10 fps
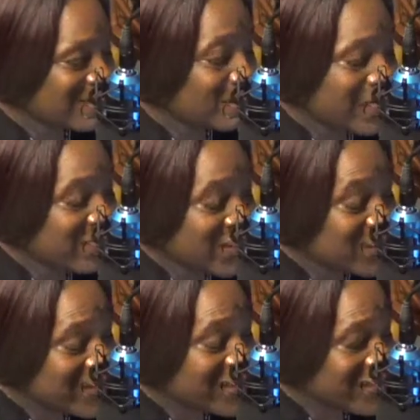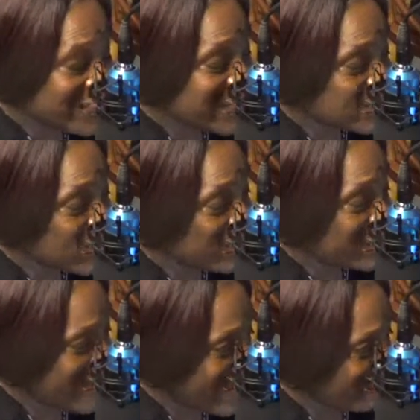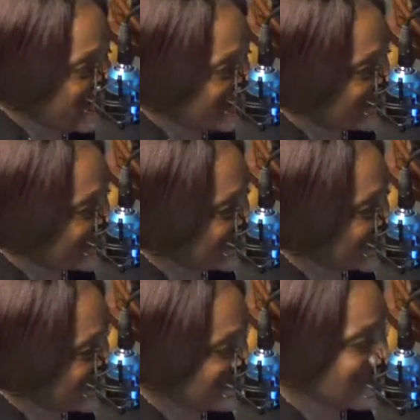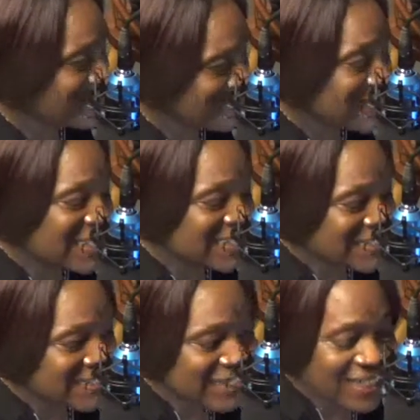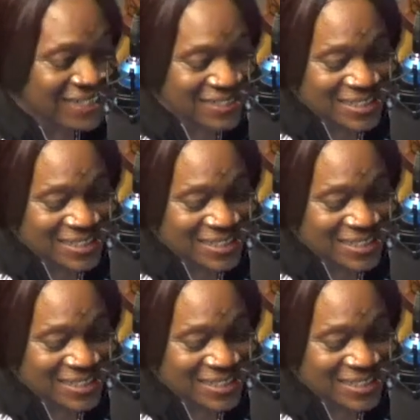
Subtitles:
But if you did it, guess what would happen? Okay, so